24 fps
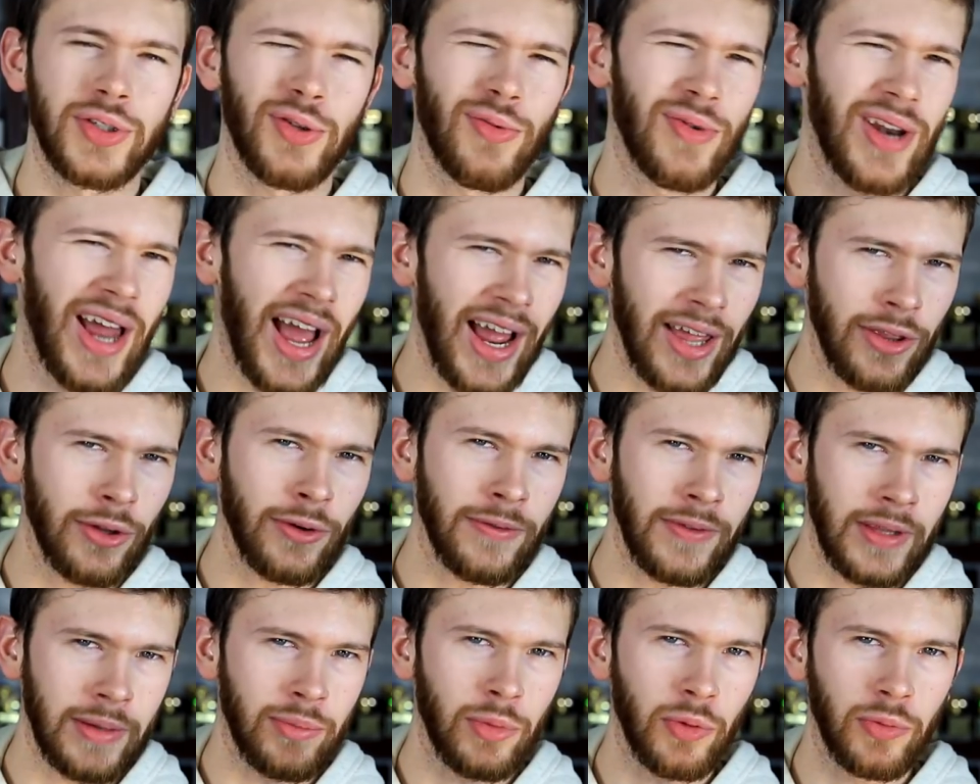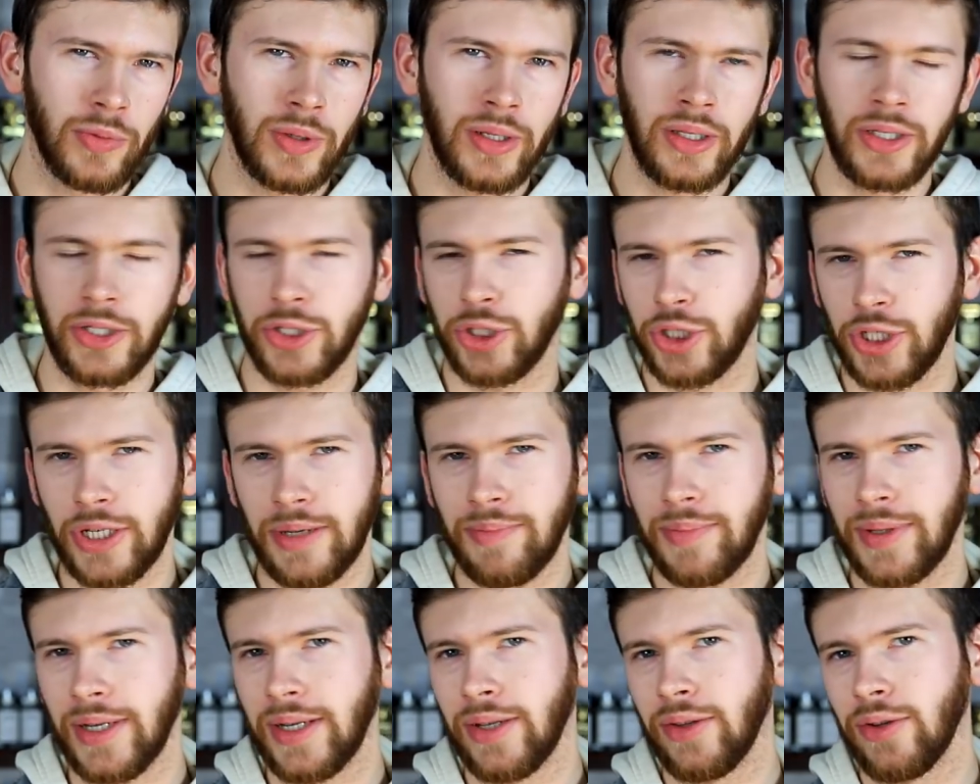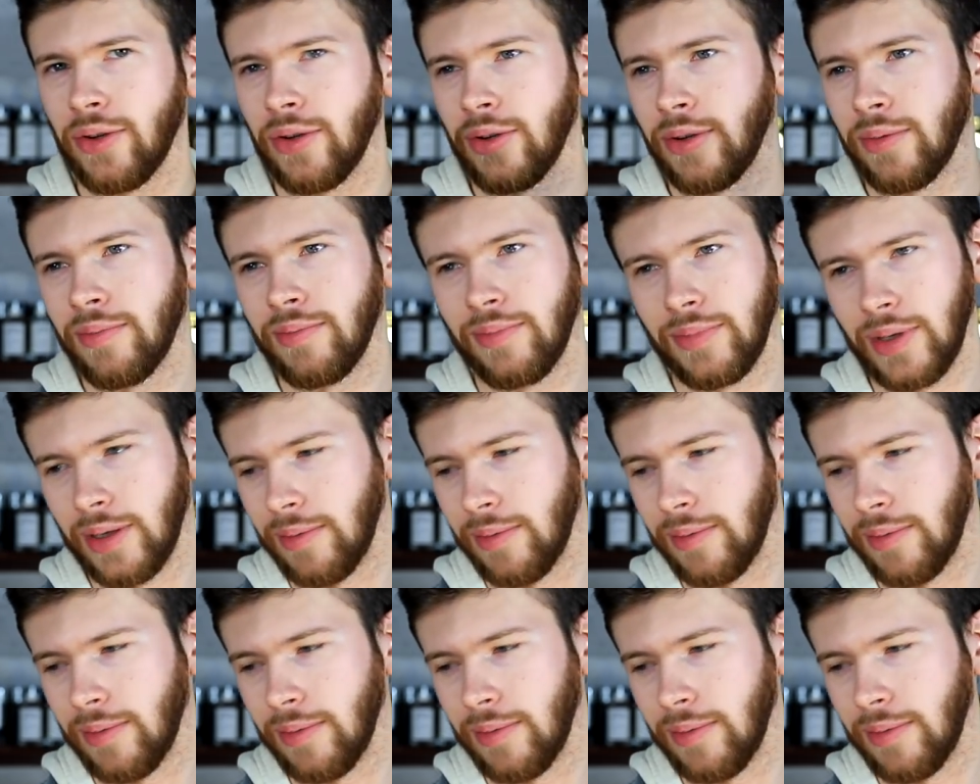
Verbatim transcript: So neither of them are really cheap either.